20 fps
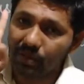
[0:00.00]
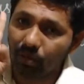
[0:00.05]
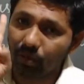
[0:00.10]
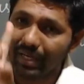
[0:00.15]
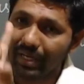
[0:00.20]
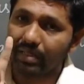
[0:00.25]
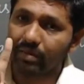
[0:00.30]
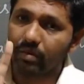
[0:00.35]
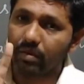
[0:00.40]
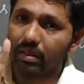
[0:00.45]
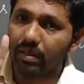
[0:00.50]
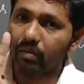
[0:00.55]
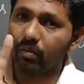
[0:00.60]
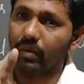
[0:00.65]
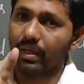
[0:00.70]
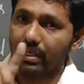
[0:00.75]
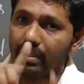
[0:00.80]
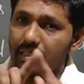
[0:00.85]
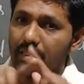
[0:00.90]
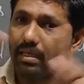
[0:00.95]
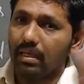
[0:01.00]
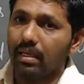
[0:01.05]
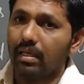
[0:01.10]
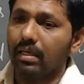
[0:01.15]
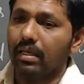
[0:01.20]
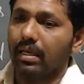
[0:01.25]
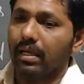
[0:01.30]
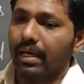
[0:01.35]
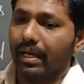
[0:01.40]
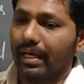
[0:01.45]
one,
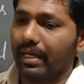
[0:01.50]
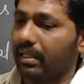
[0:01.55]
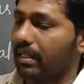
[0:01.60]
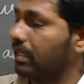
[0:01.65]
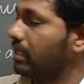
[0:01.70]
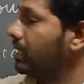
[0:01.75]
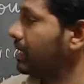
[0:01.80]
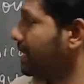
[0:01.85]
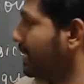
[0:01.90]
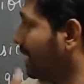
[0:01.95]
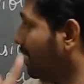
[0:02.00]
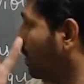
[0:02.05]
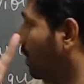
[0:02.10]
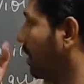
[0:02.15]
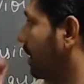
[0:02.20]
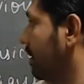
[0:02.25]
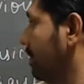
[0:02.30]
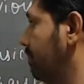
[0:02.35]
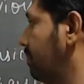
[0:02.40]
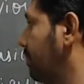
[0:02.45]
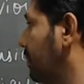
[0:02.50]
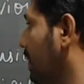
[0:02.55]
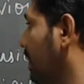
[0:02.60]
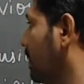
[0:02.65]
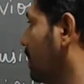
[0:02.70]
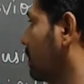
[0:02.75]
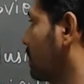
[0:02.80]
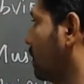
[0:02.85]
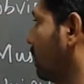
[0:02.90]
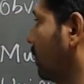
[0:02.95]
right? Singular.
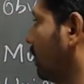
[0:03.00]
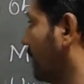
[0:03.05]
So